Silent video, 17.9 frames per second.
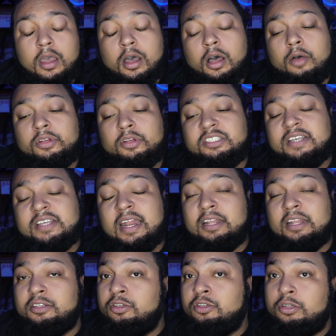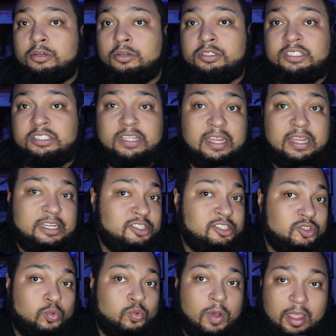We just got to, sit and
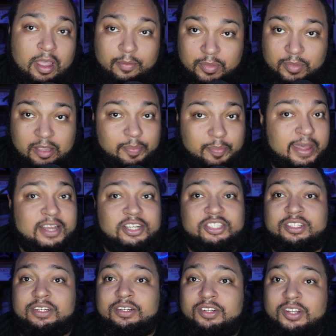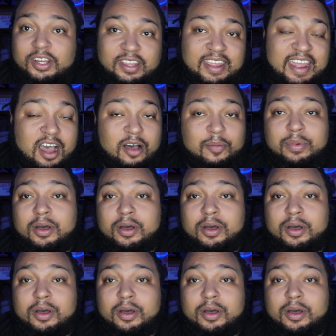just wait, be patient, and look out.